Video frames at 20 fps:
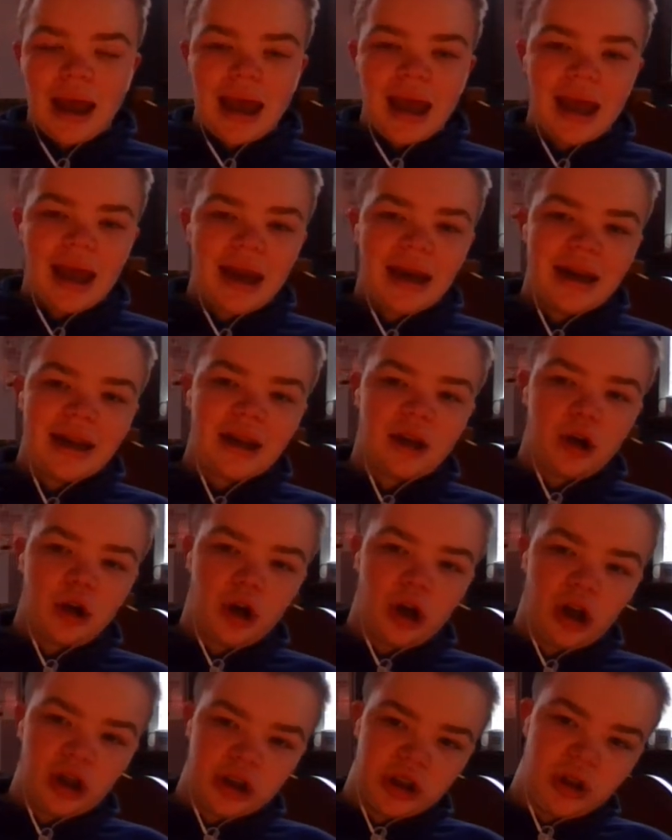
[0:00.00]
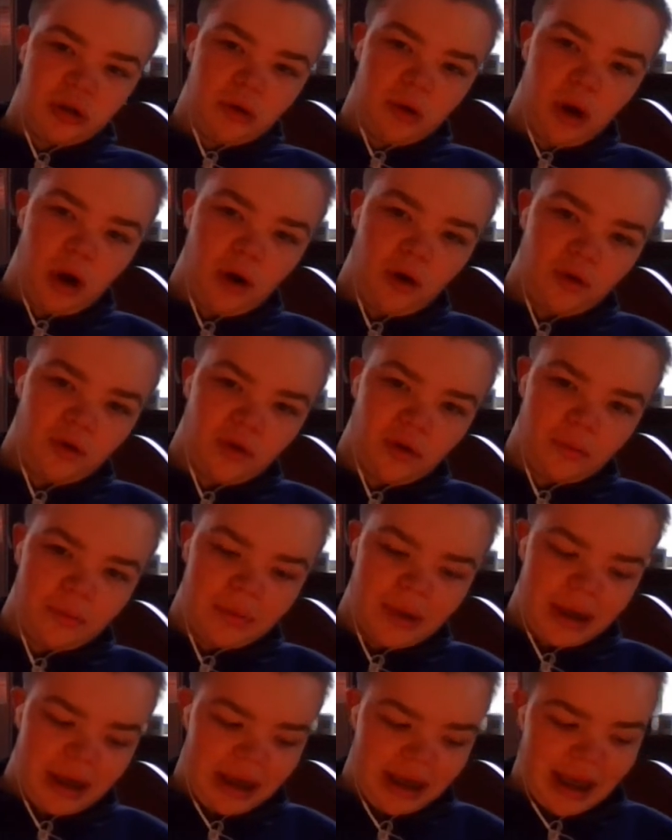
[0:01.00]
And it could also go from
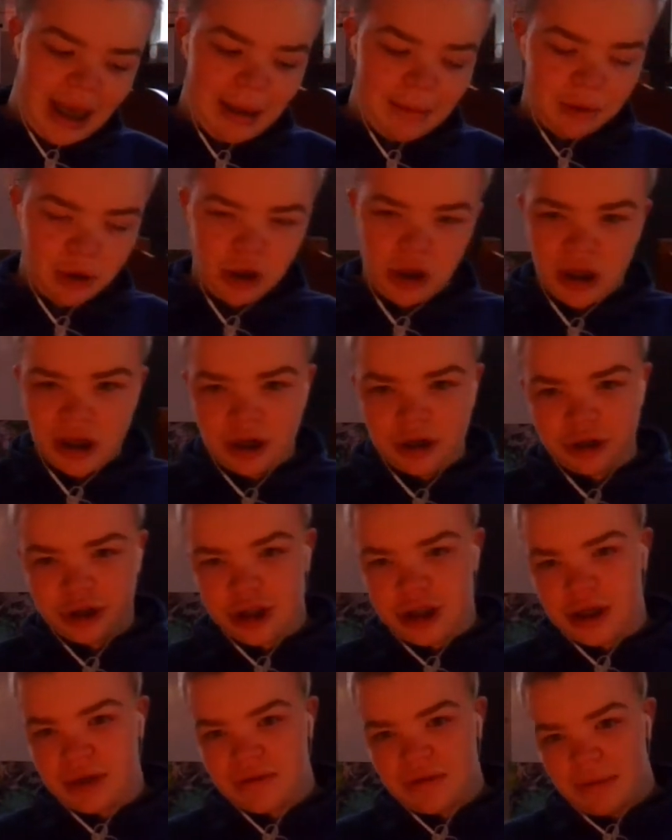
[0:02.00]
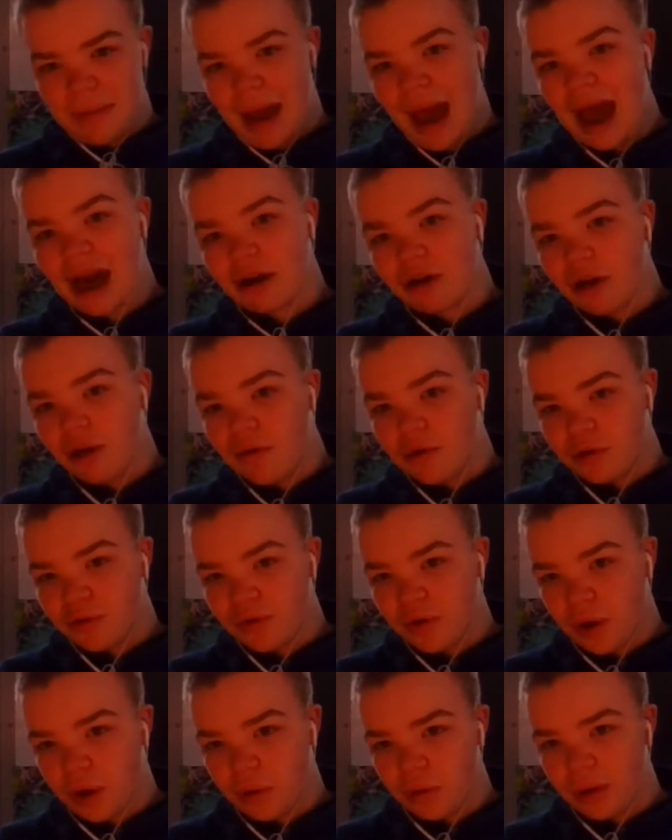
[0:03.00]
being chemical energy of the battery of your
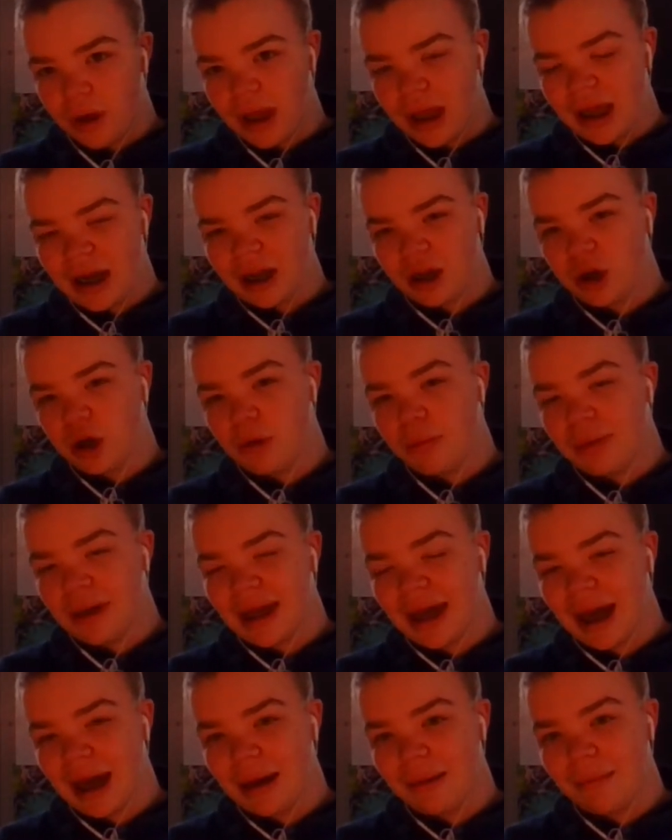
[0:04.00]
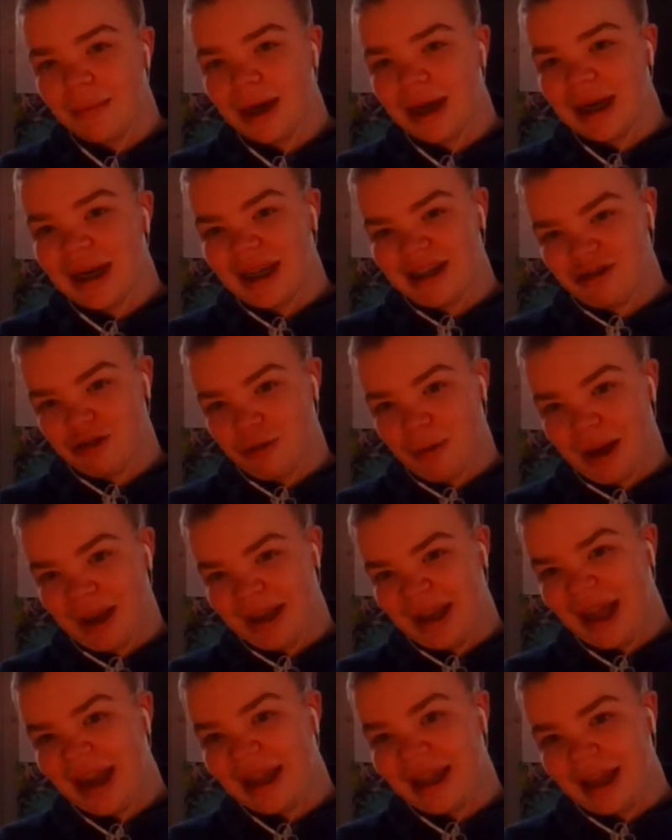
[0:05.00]
phone, and it could become
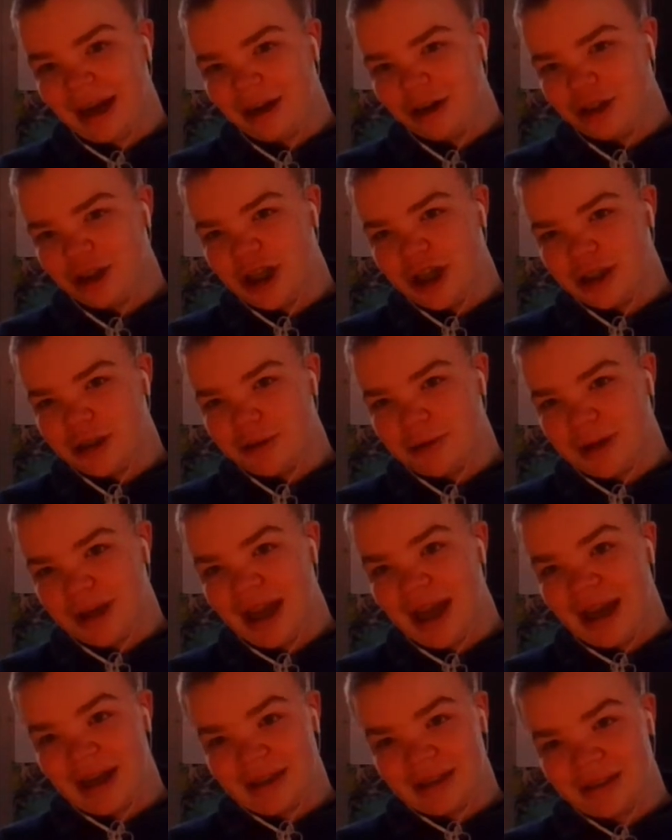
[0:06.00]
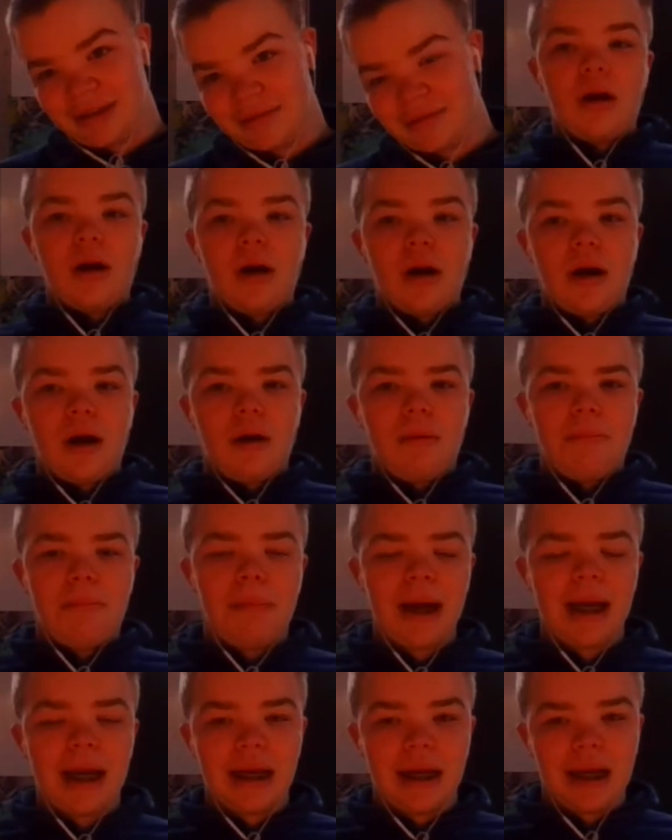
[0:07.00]
electromagnetic energy as you connect.
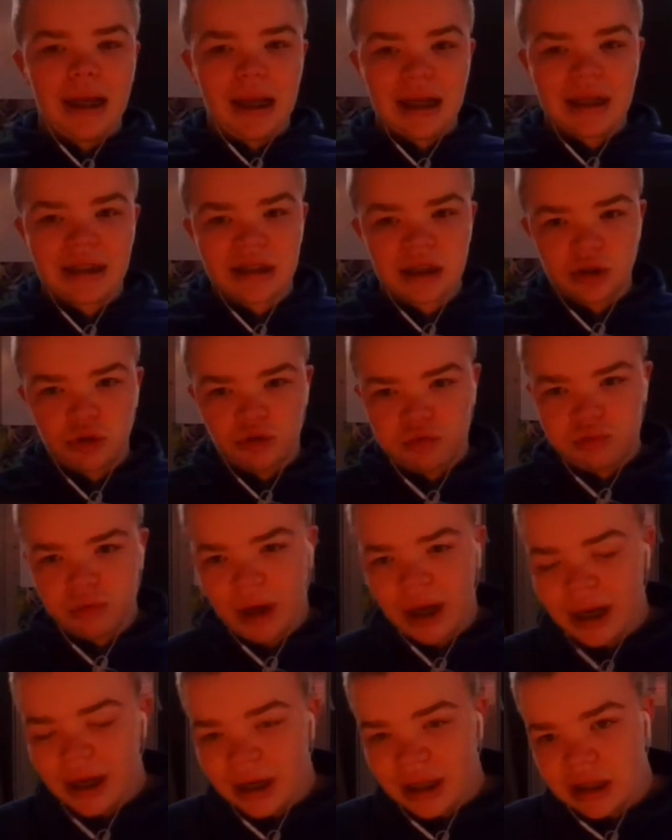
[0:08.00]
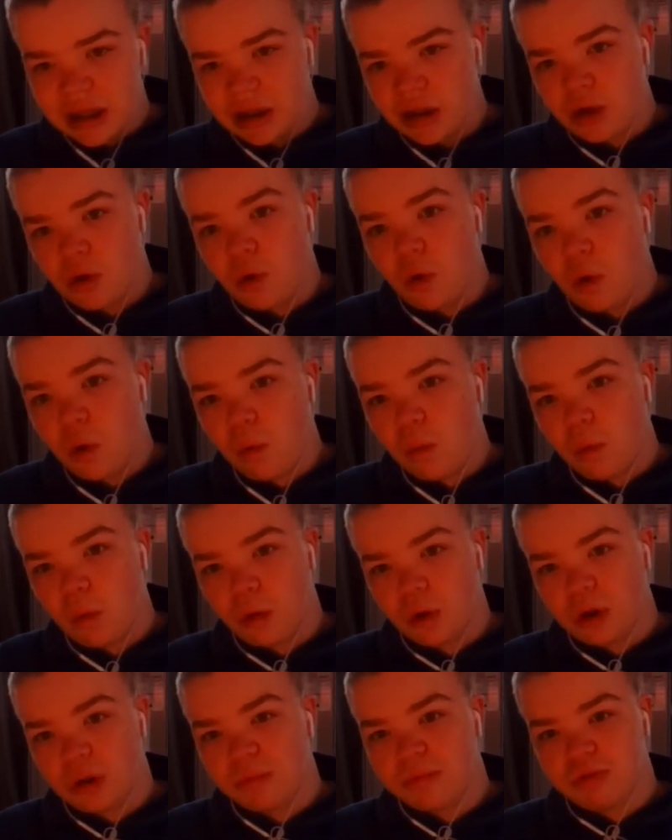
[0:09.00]
But it's creating the whole
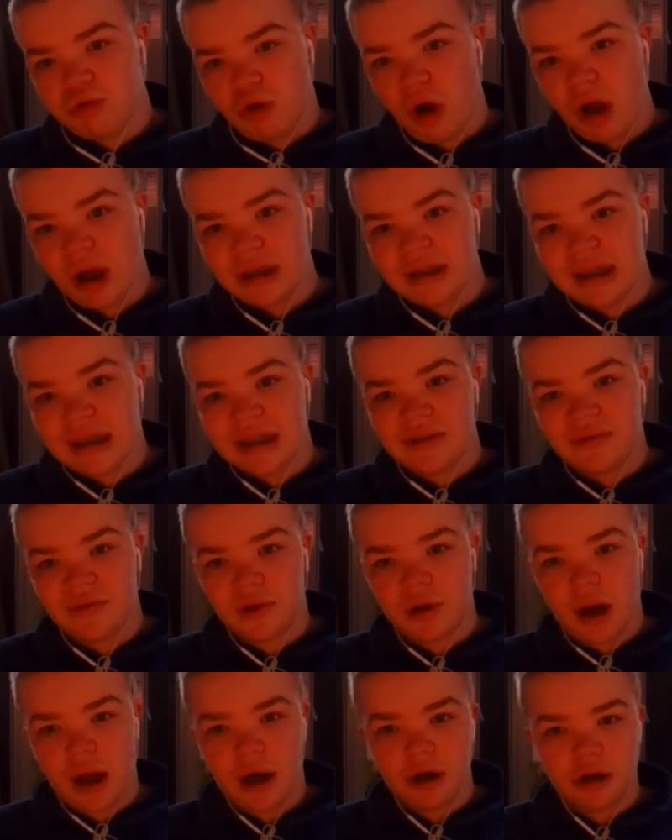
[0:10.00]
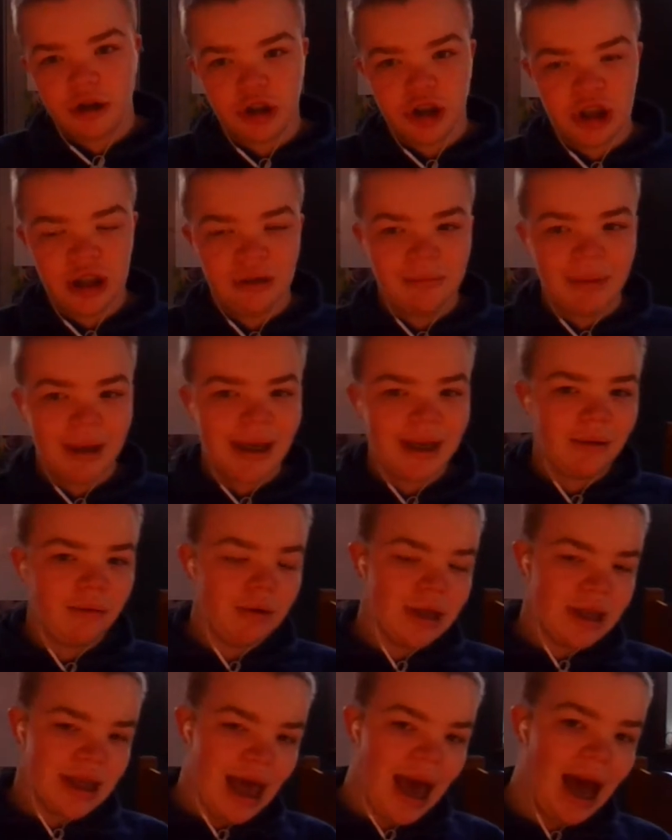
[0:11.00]
world process for energy
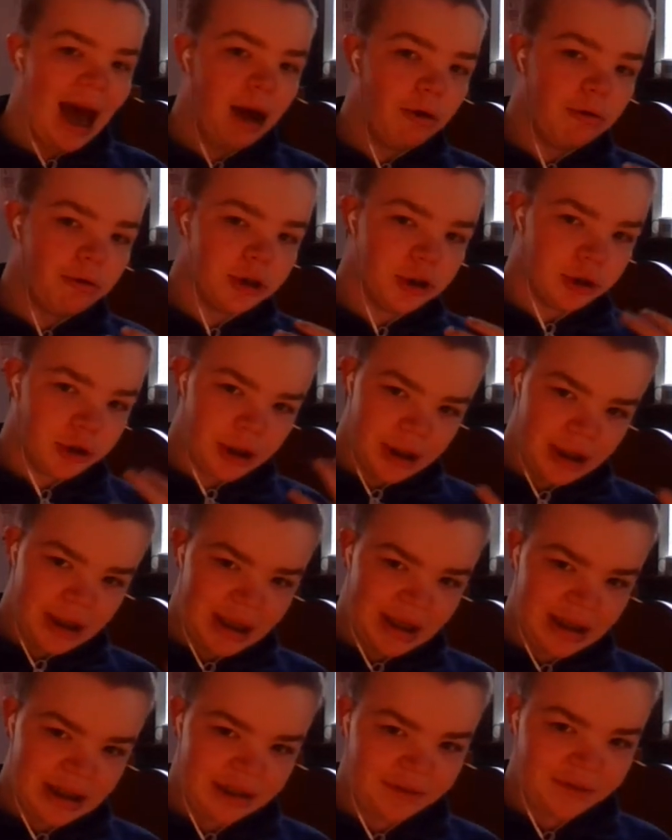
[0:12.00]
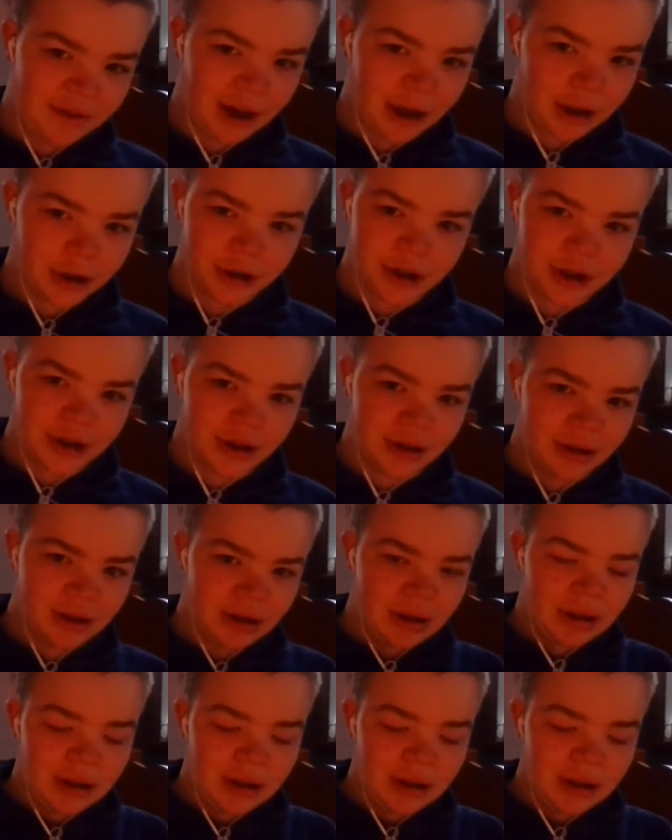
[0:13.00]
with how certain things function.